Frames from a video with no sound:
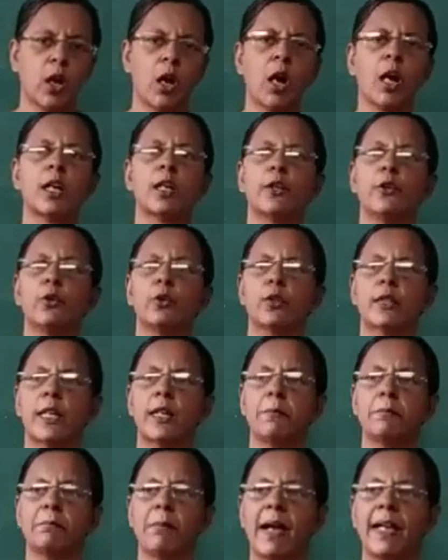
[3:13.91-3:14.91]
or
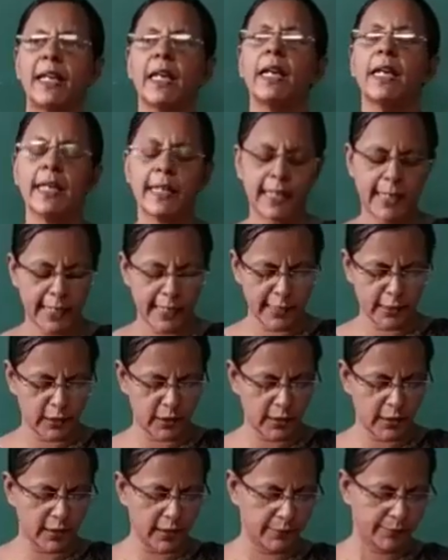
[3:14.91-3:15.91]
Newton by
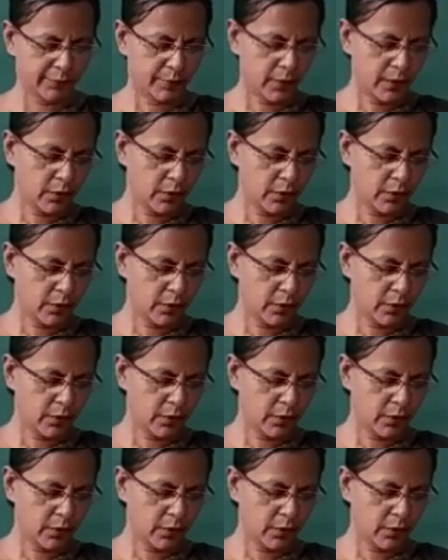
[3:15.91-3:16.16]
kg.